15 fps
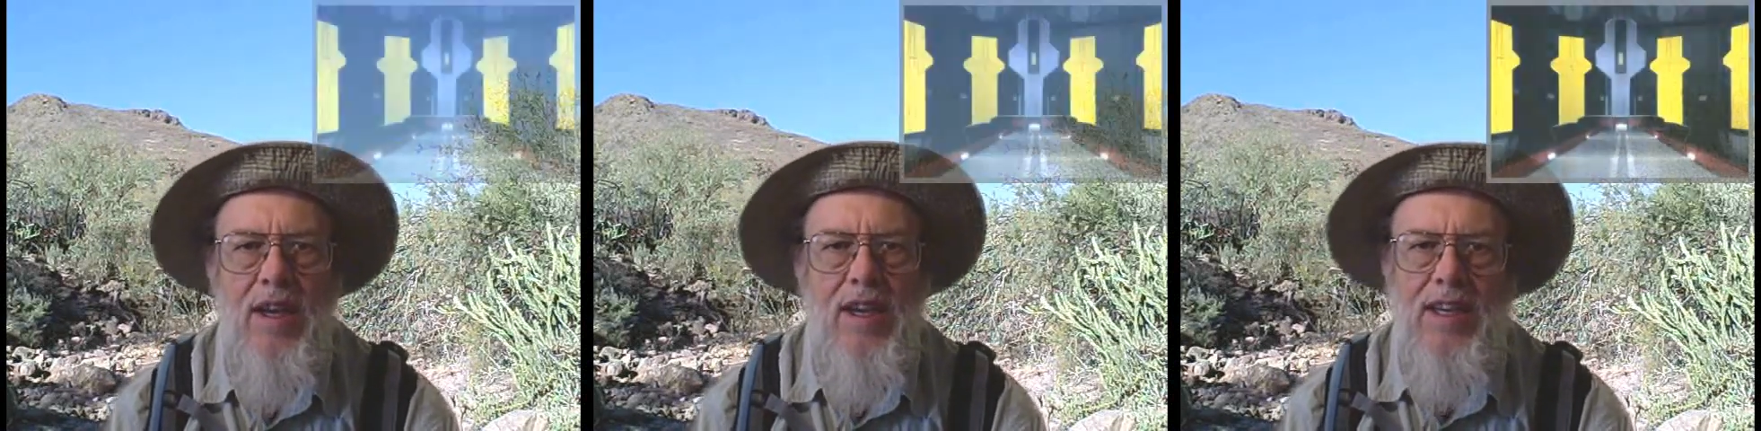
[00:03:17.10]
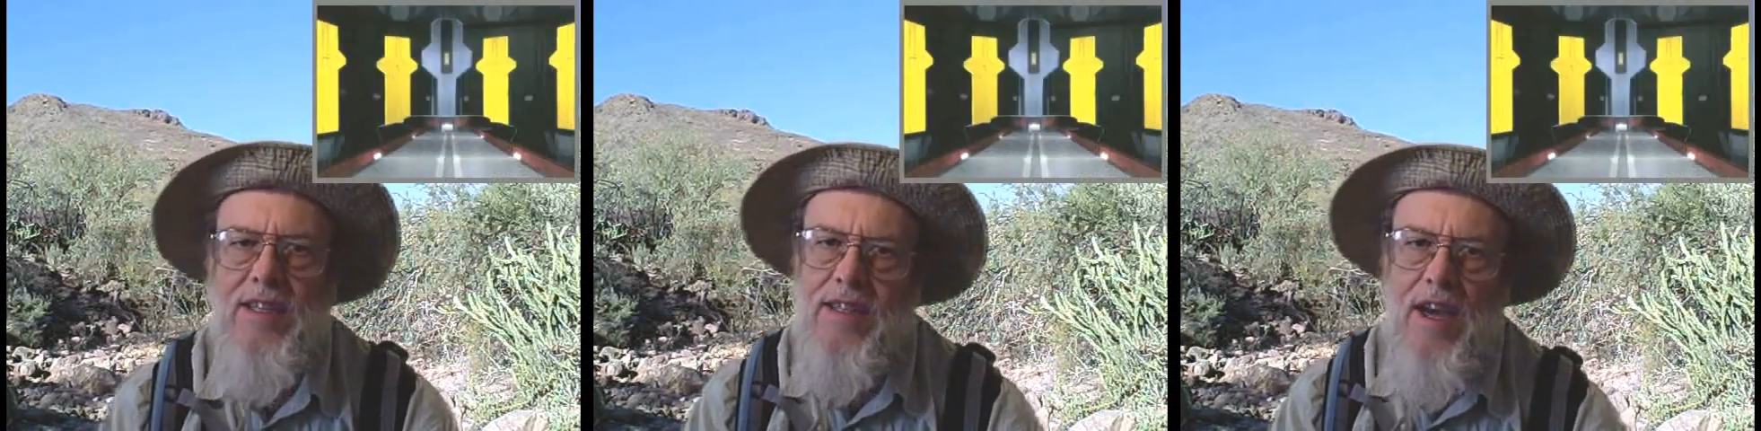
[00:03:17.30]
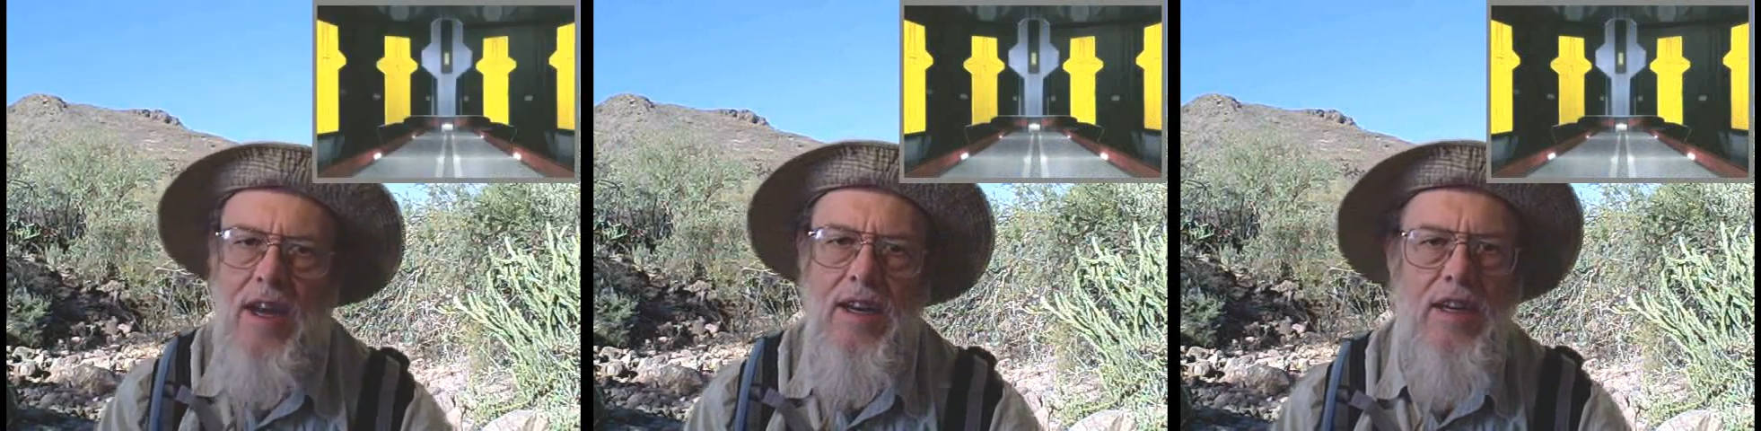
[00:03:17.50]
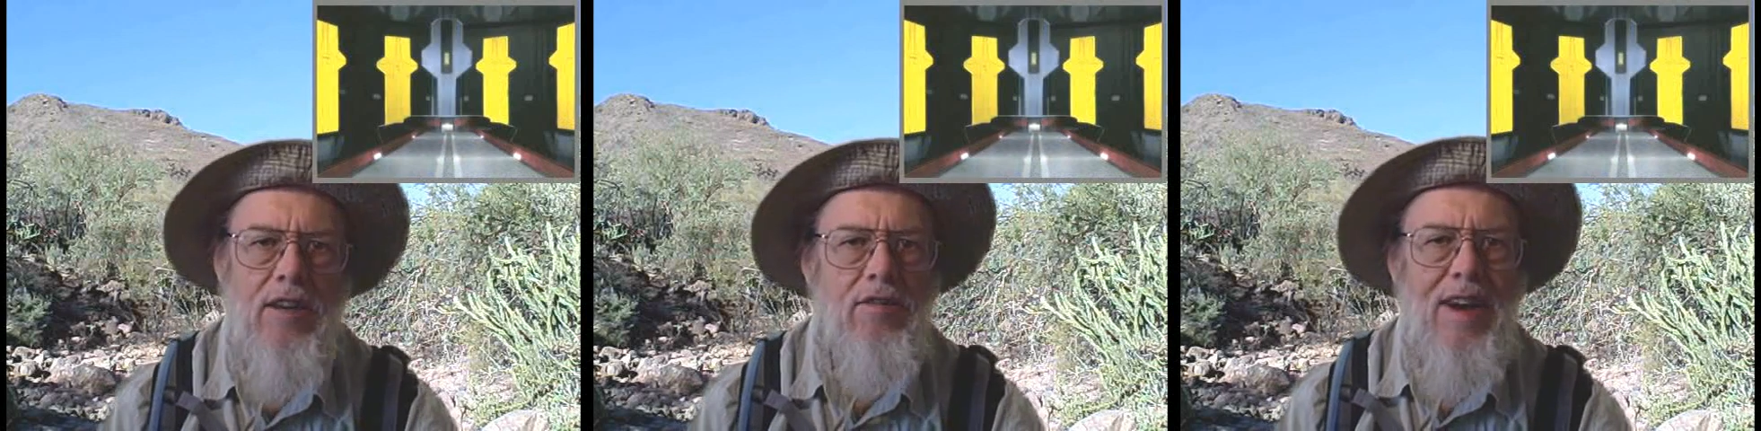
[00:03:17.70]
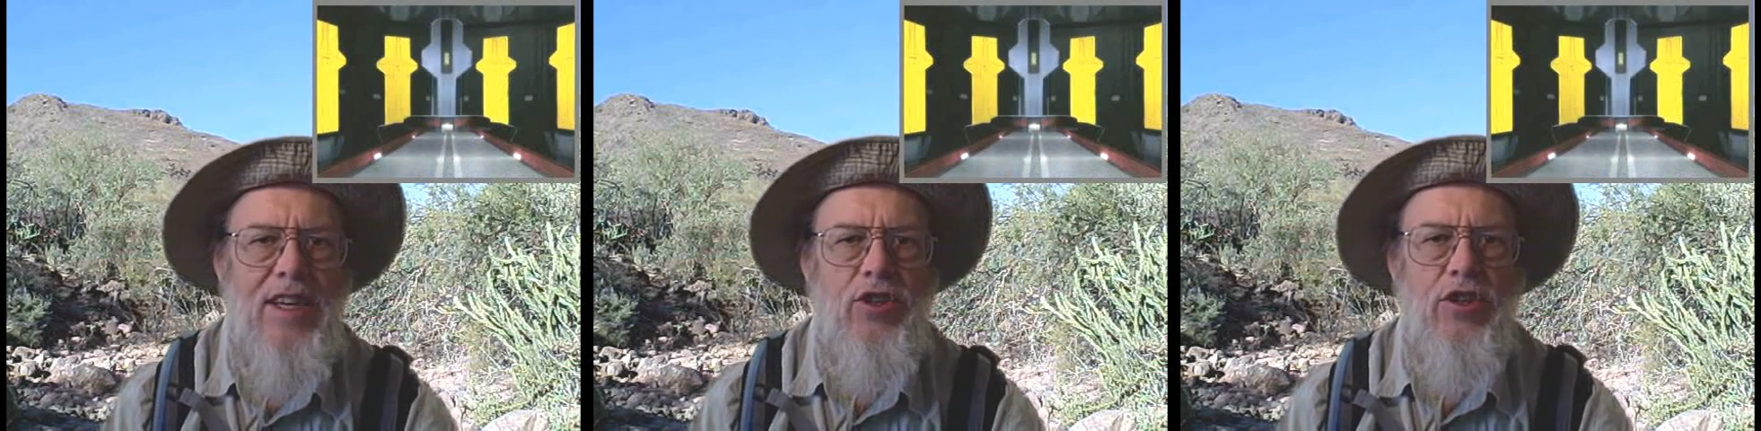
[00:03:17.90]
He's got a
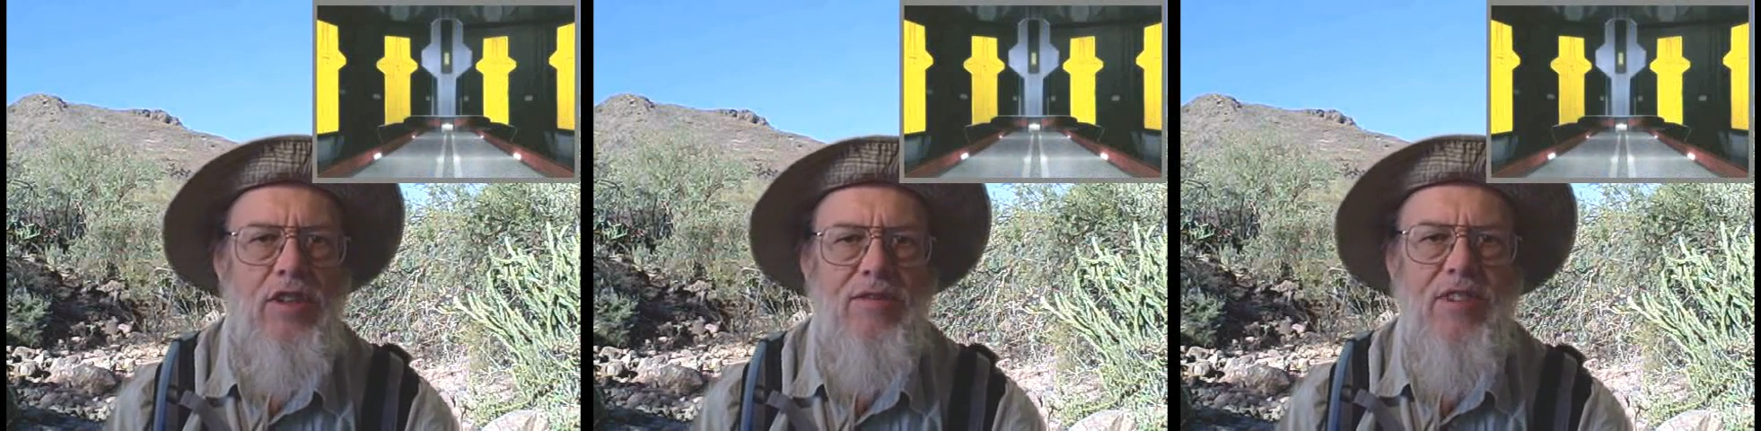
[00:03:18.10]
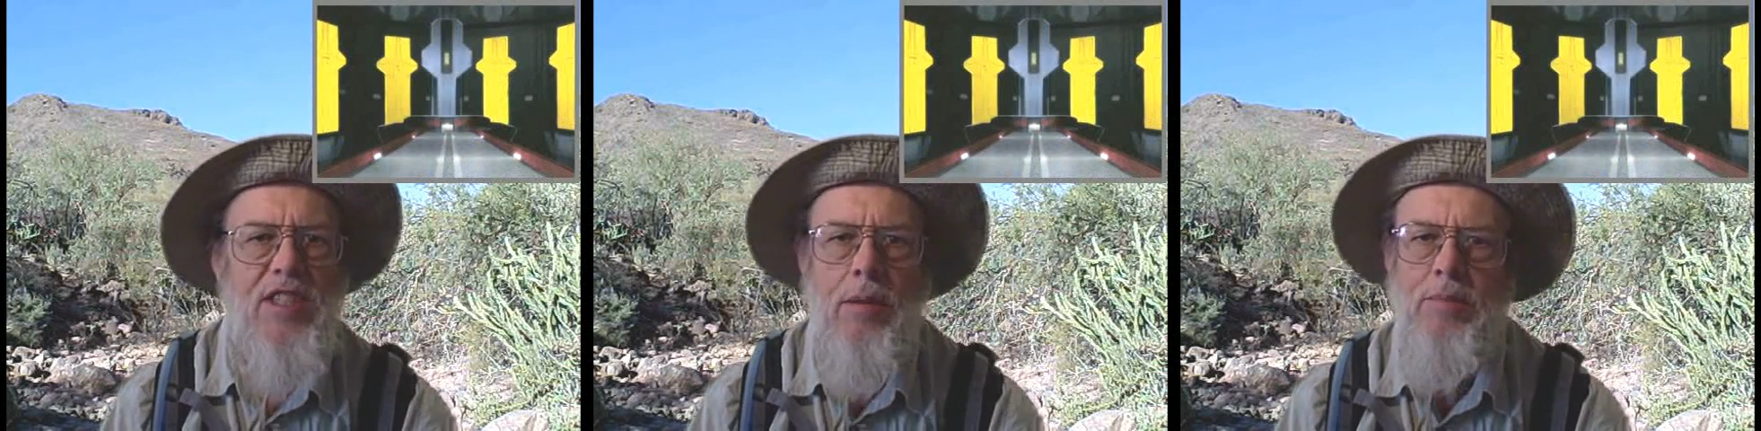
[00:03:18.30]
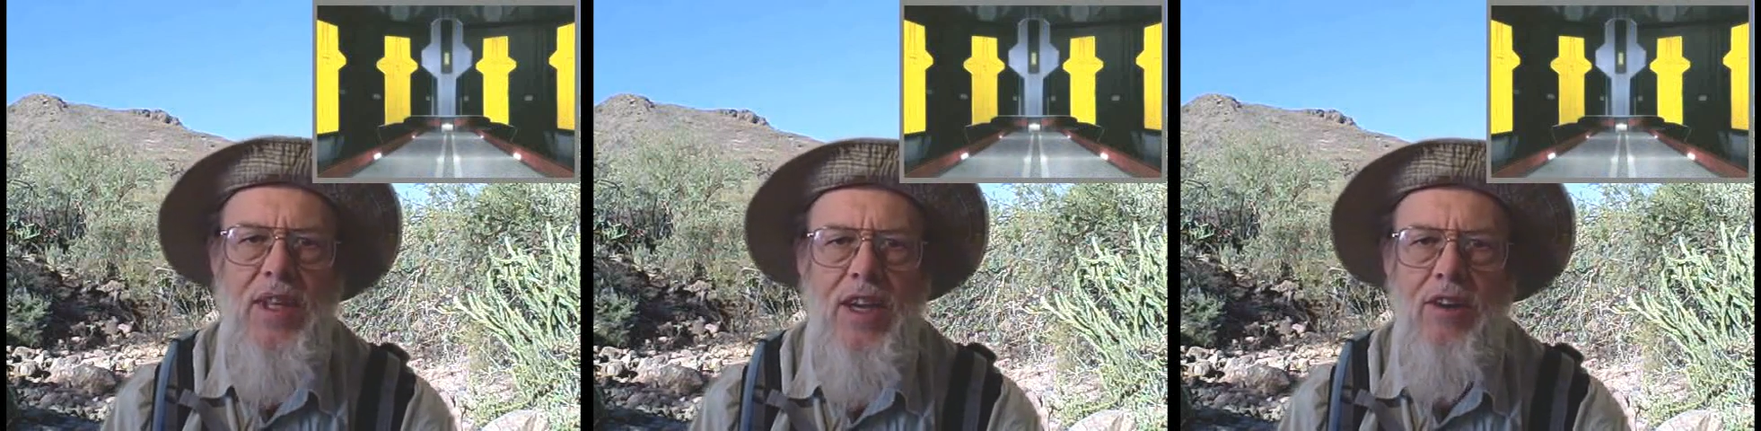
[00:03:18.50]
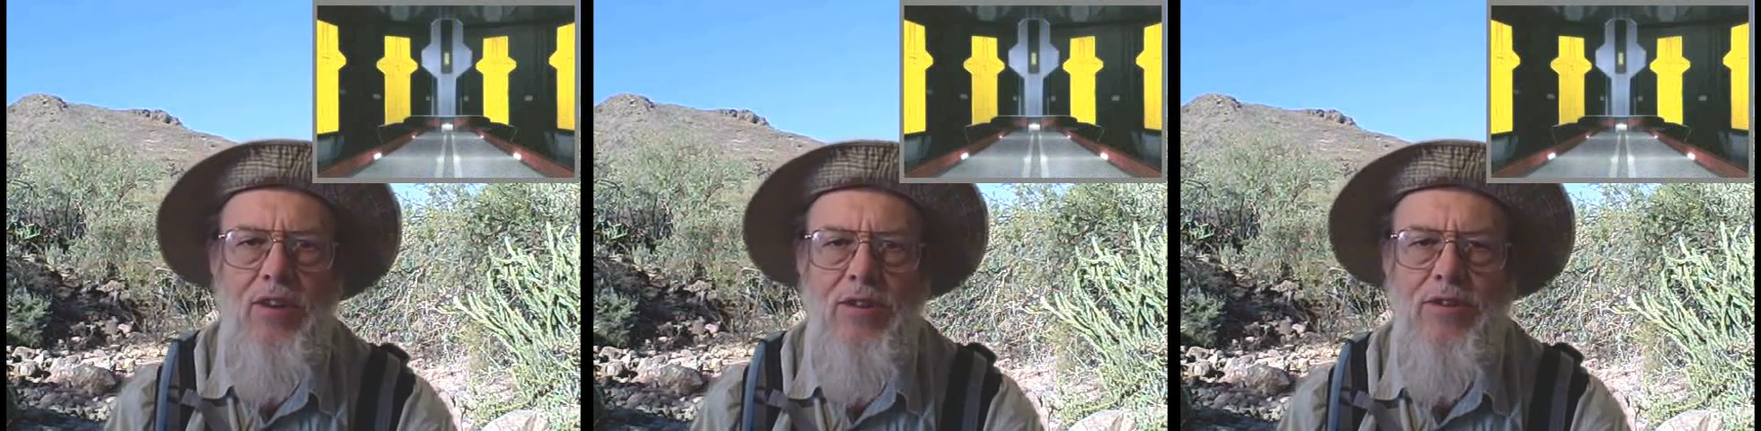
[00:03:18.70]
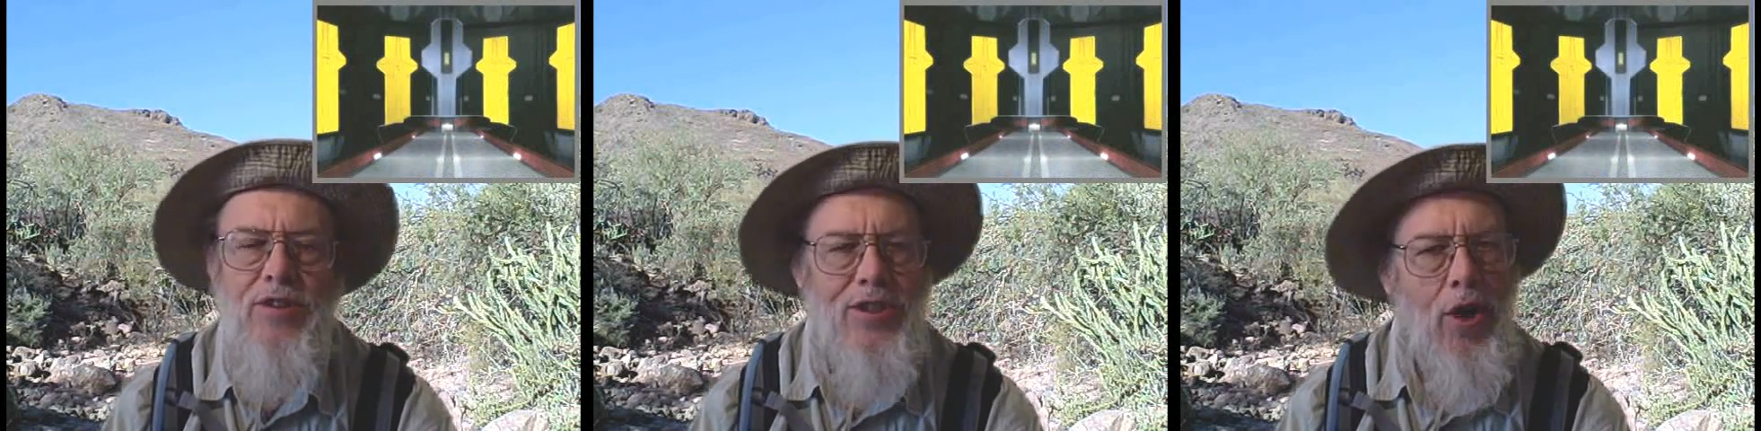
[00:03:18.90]
collection of something called